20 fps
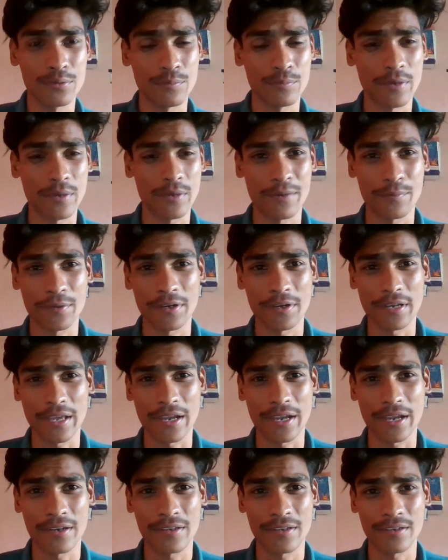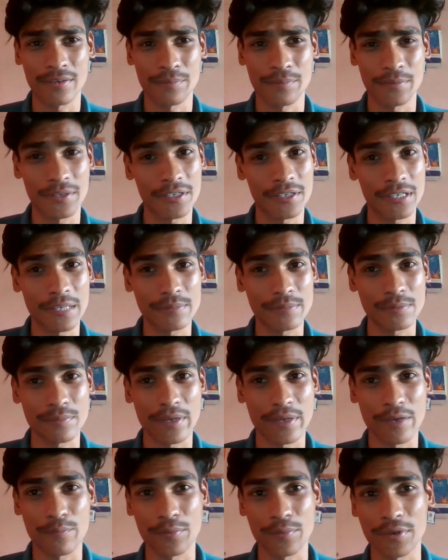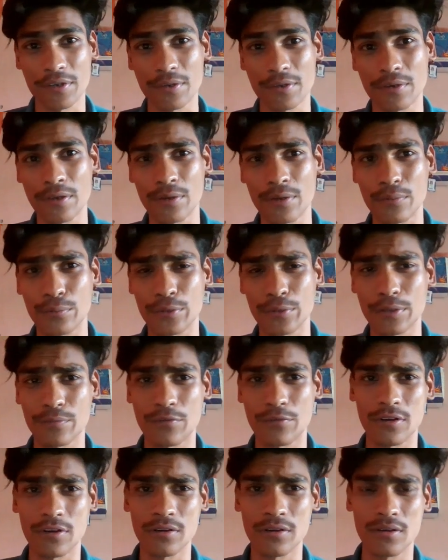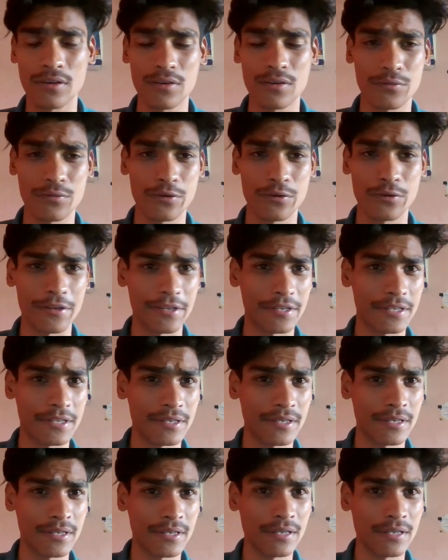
to my opponent, and many times my opponent will fall for it.